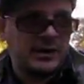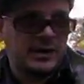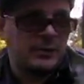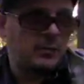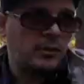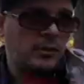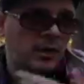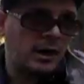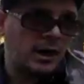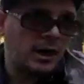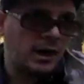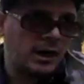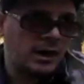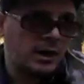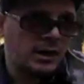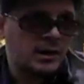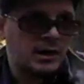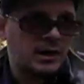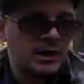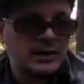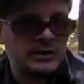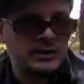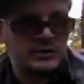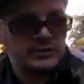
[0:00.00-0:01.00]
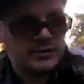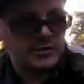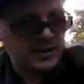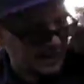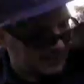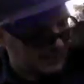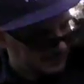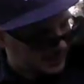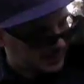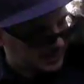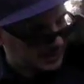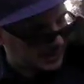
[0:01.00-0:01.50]
I walk, I usually
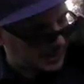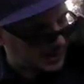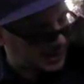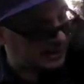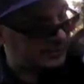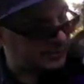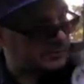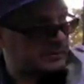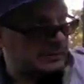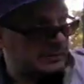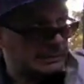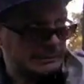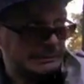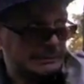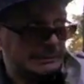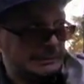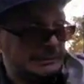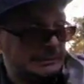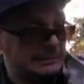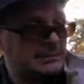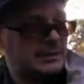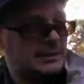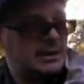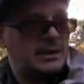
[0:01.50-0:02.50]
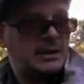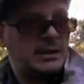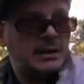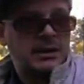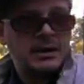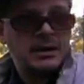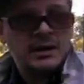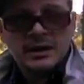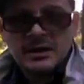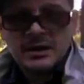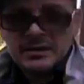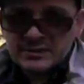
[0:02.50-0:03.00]
have my camera
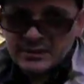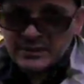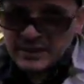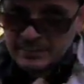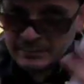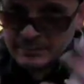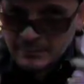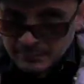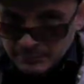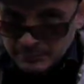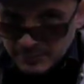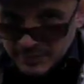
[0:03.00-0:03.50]
take my